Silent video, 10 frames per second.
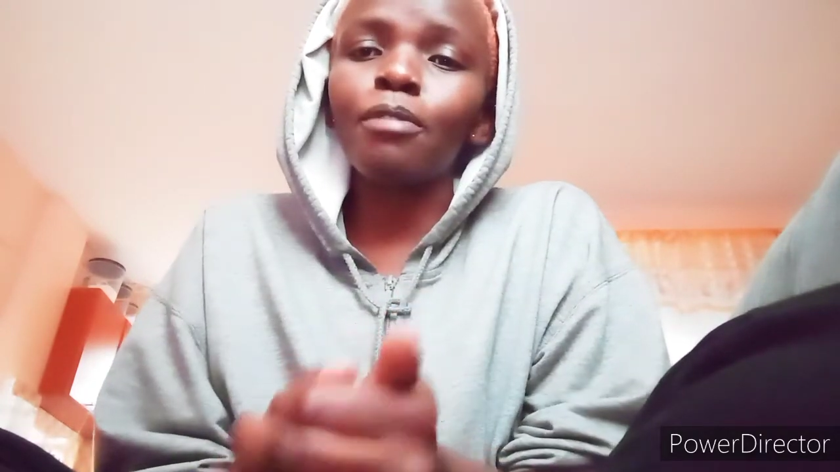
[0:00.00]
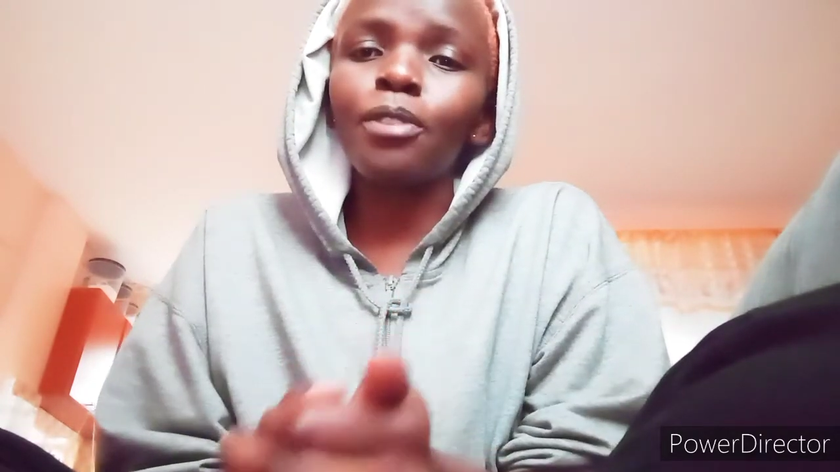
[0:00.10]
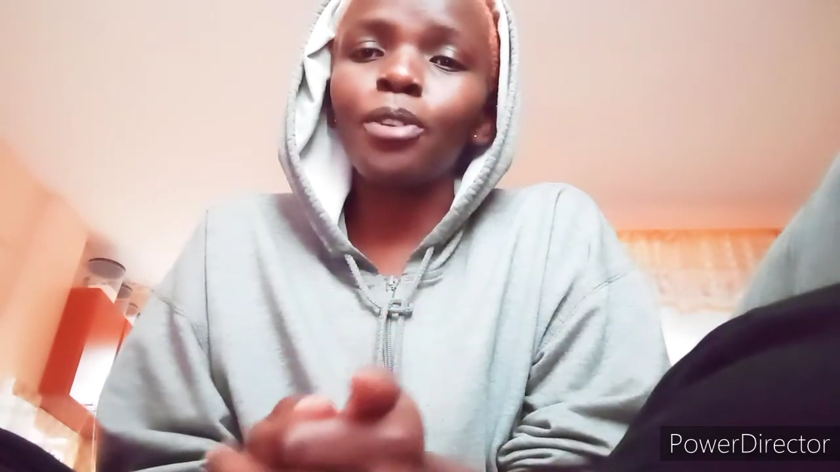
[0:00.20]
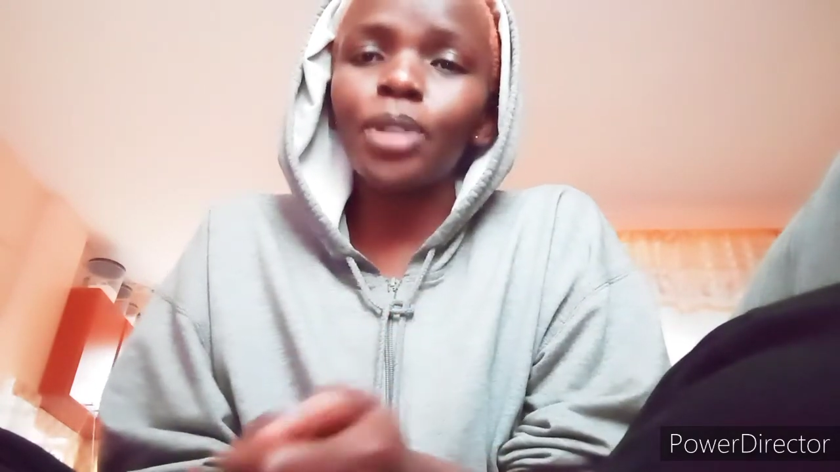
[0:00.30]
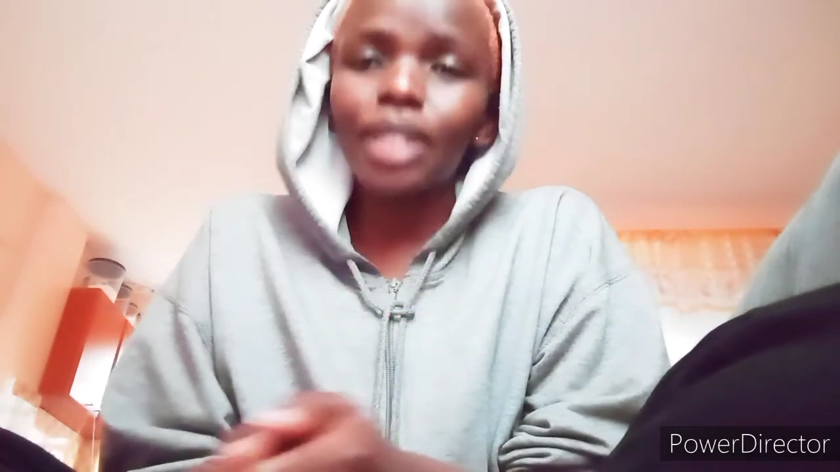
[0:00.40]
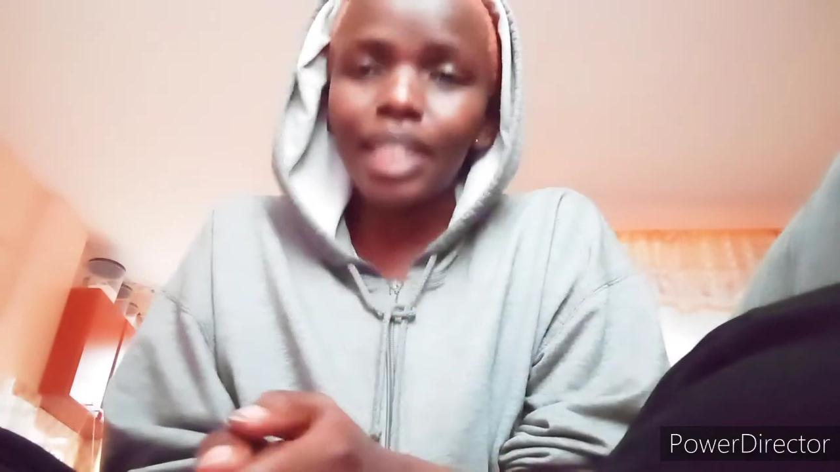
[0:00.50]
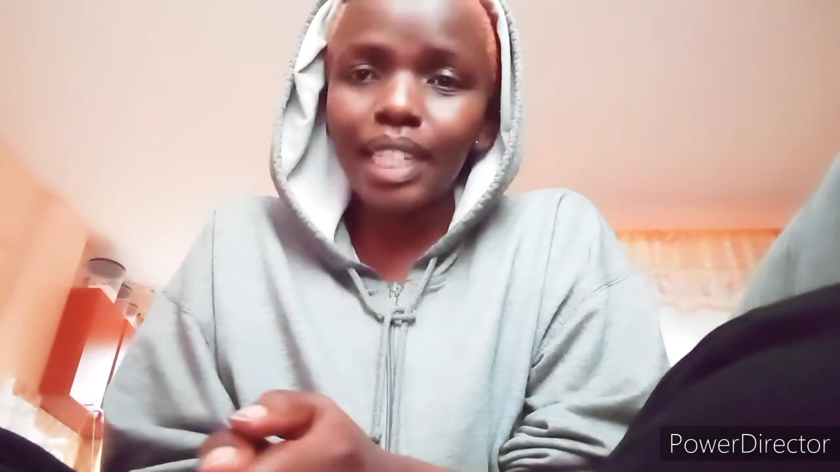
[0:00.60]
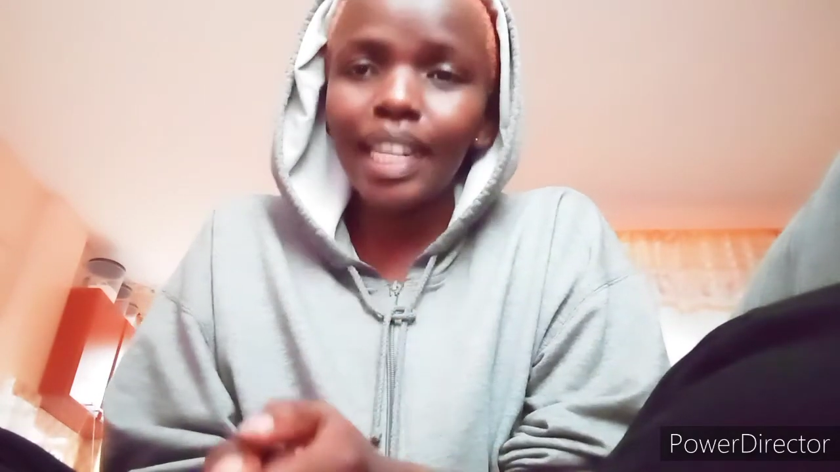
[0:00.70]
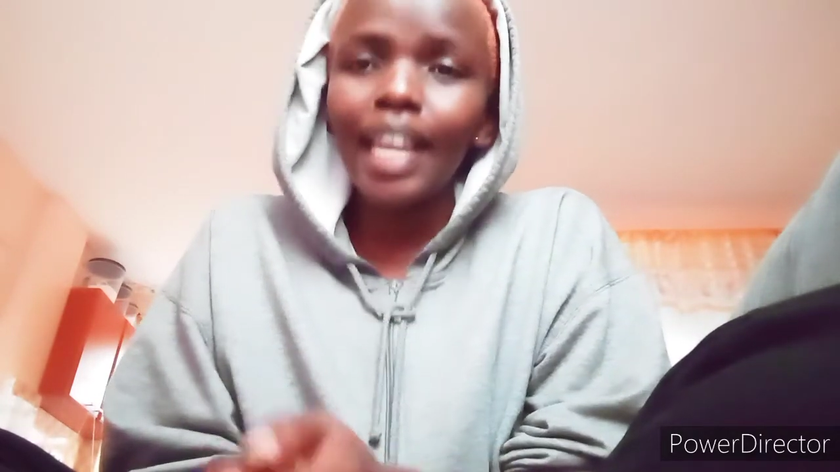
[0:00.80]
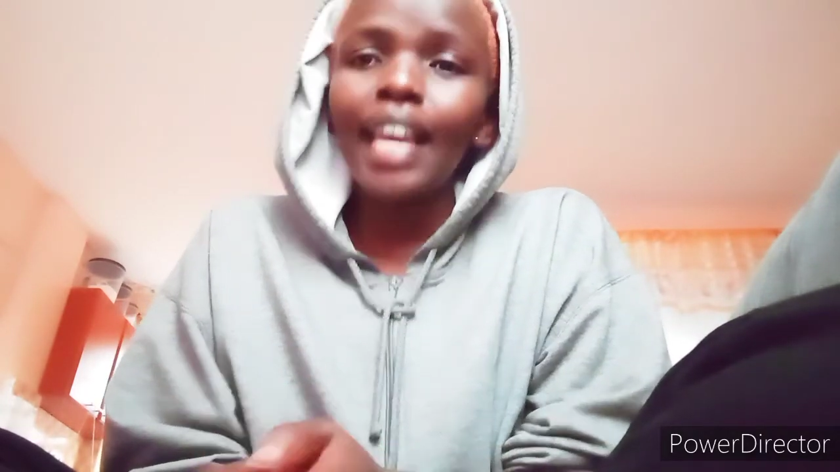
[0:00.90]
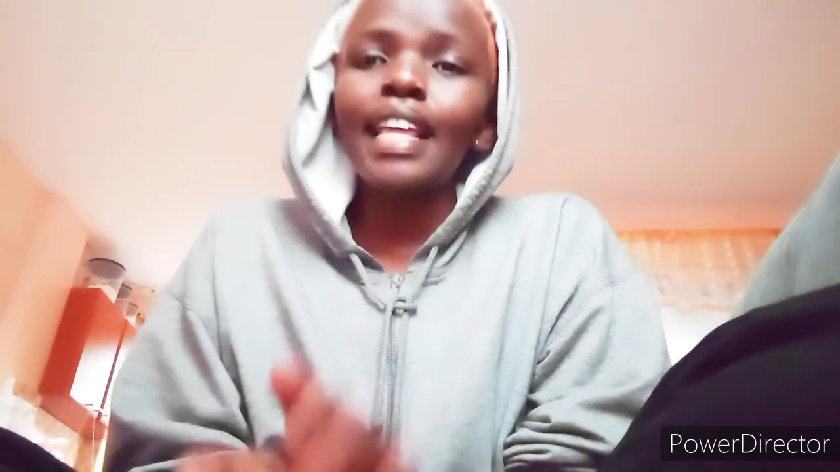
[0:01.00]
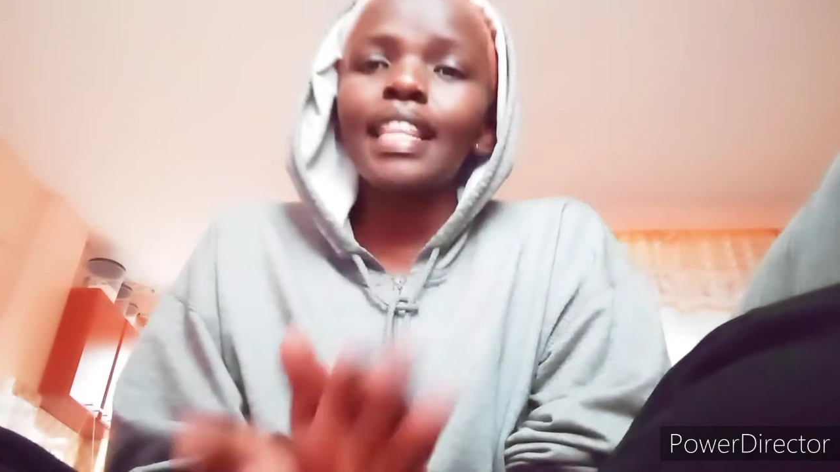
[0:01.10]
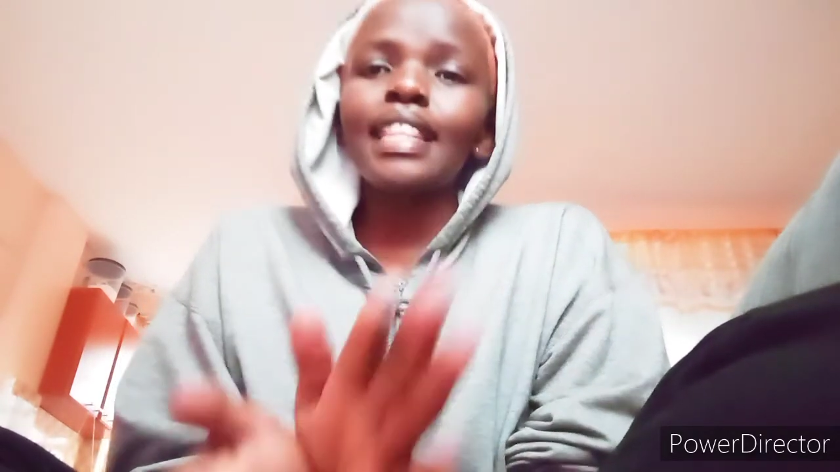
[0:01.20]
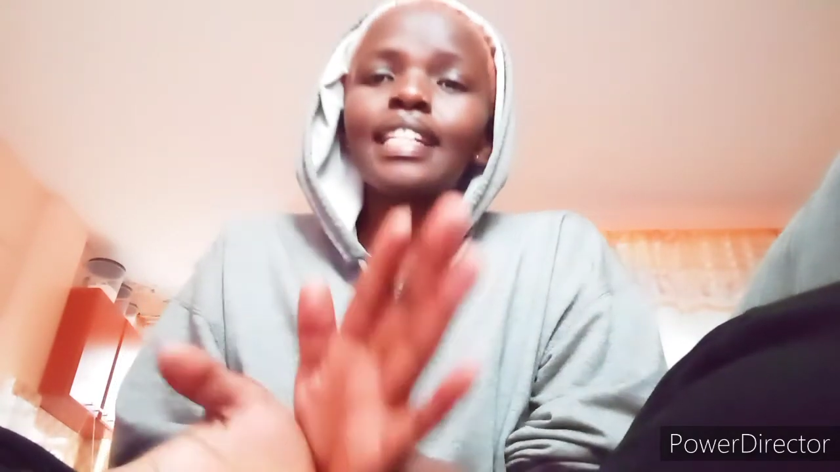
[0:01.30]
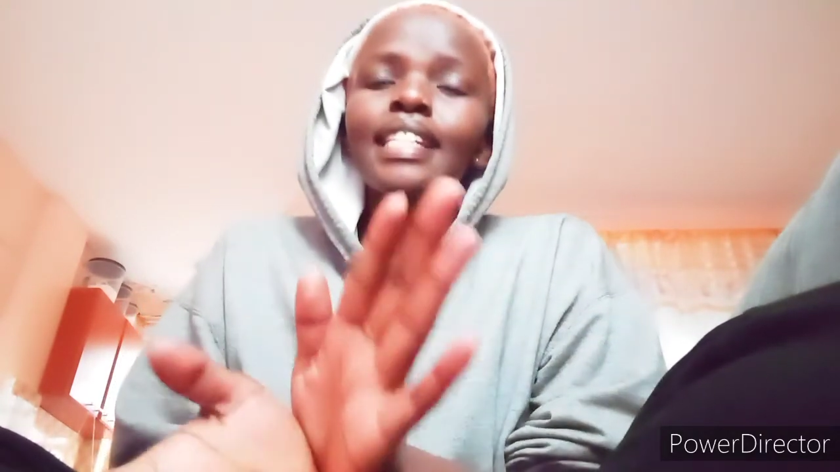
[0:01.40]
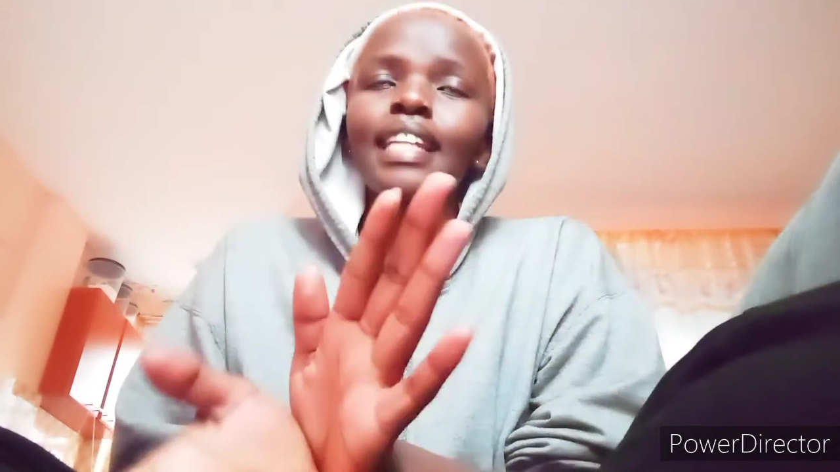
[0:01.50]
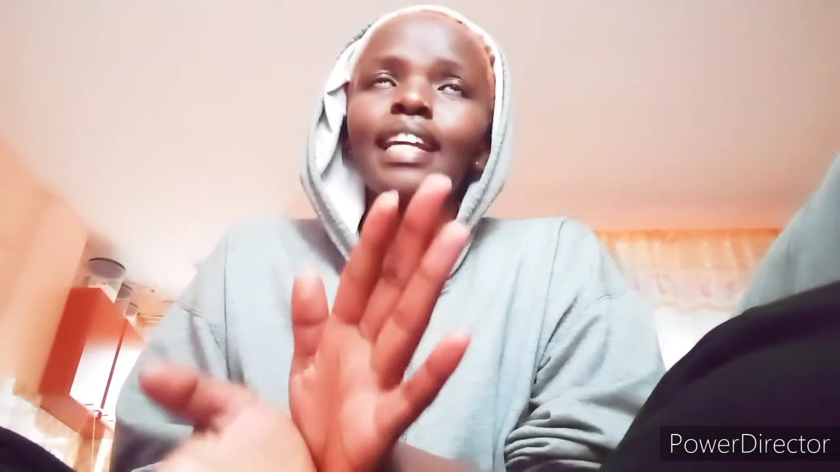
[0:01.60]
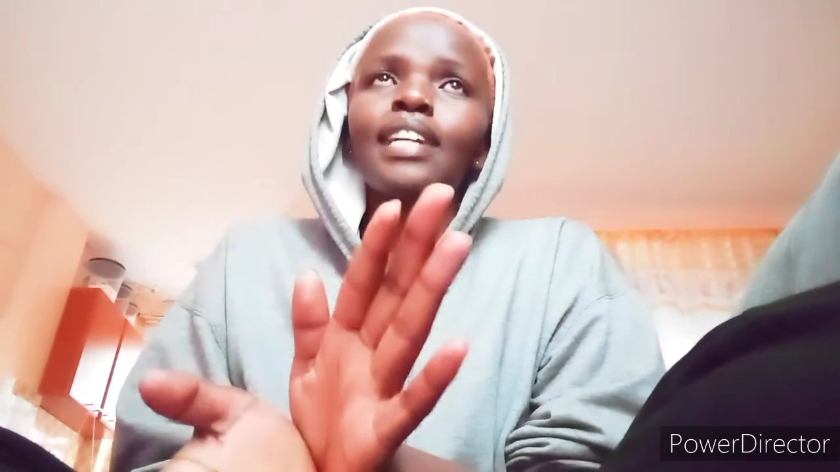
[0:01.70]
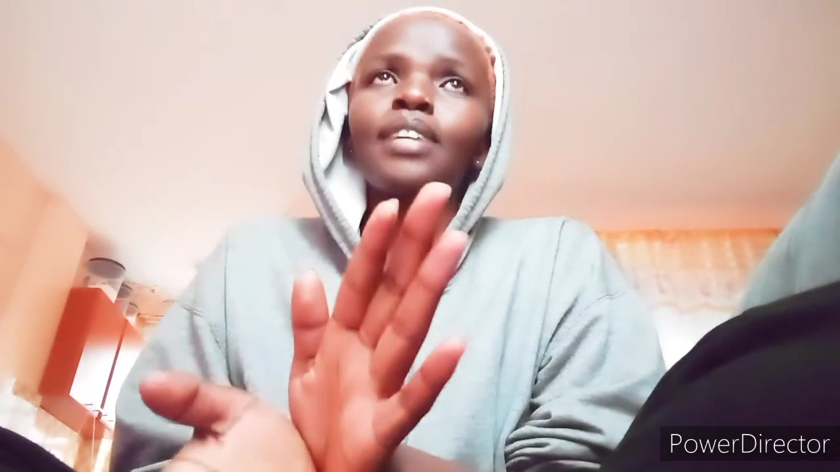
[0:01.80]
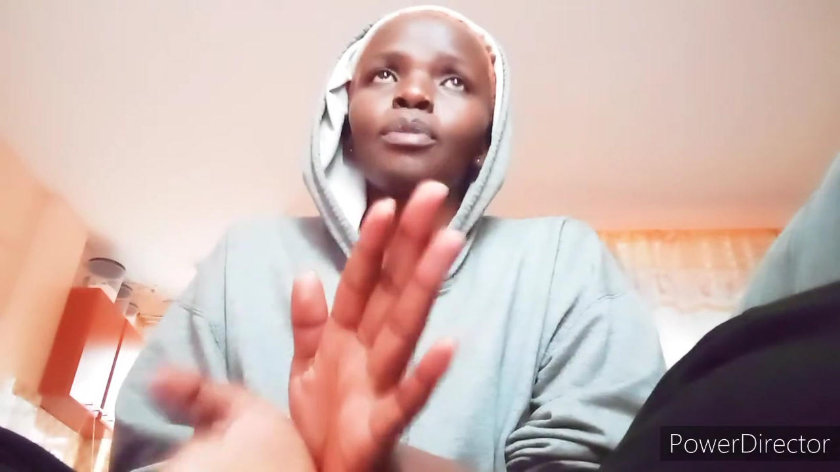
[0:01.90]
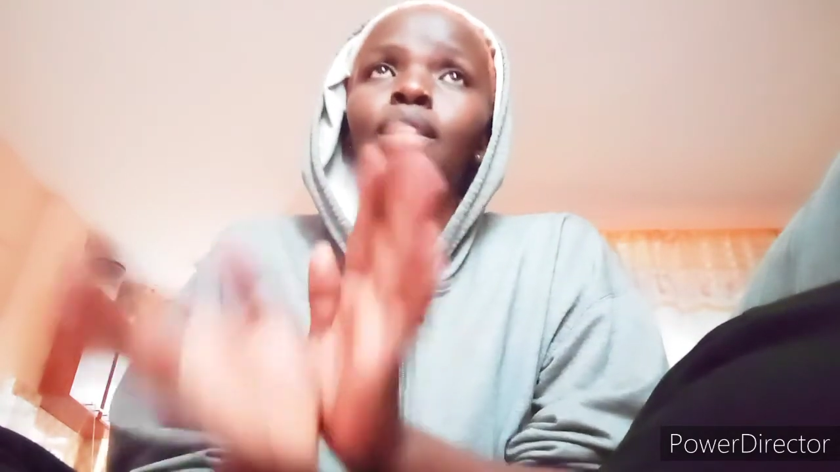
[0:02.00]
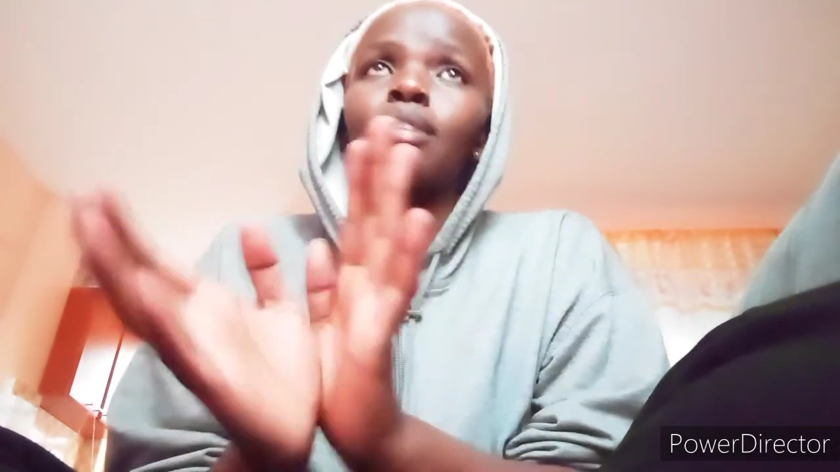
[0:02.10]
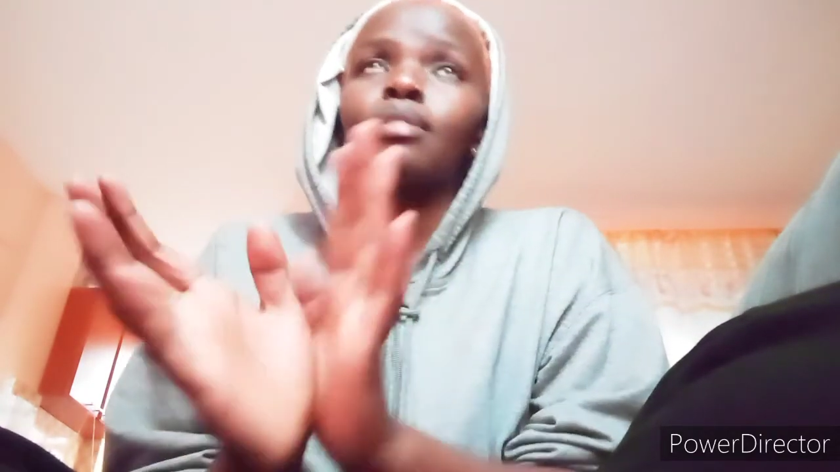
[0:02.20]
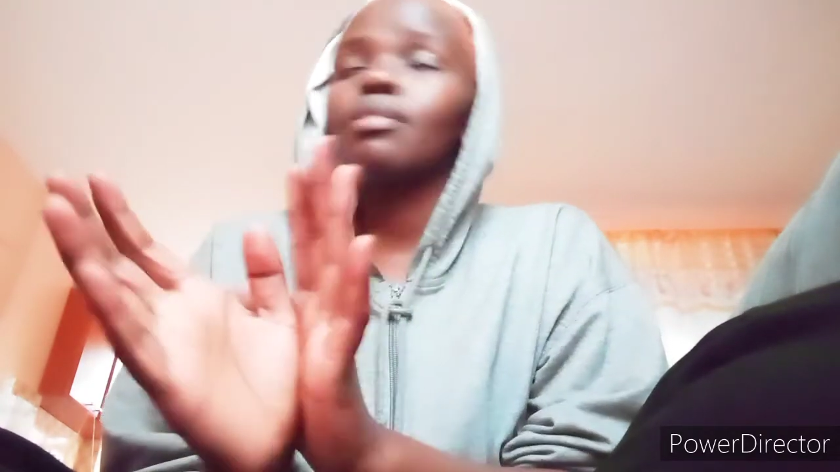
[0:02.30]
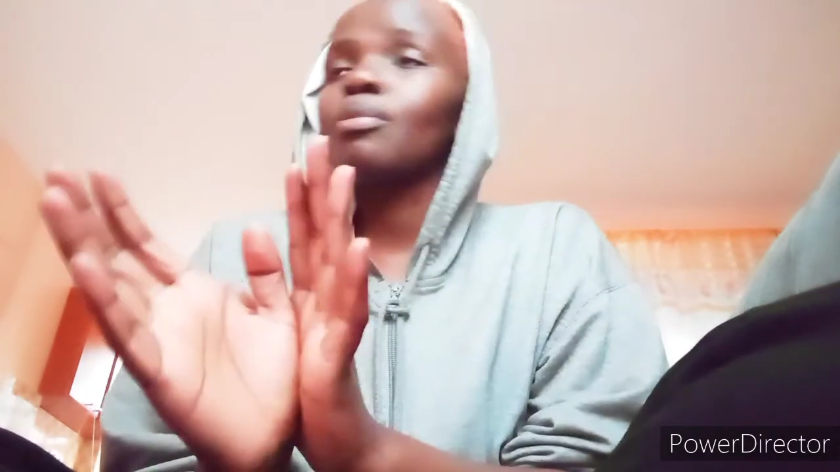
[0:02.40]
forgot. They take, when